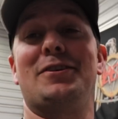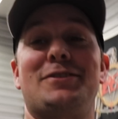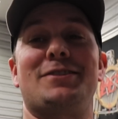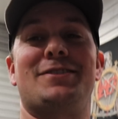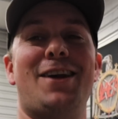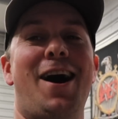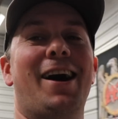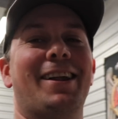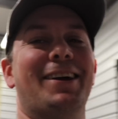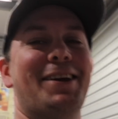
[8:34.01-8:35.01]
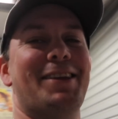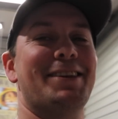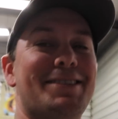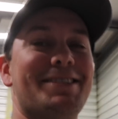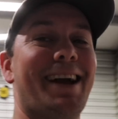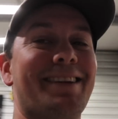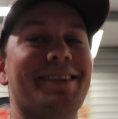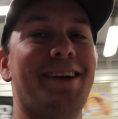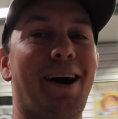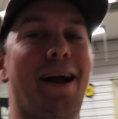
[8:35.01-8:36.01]
this is
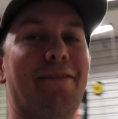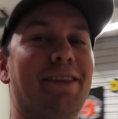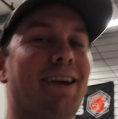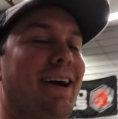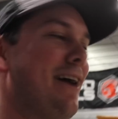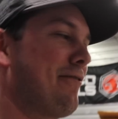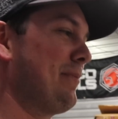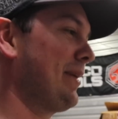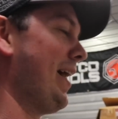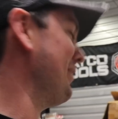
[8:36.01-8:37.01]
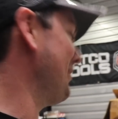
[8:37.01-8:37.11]
actually not everything I got from the guy.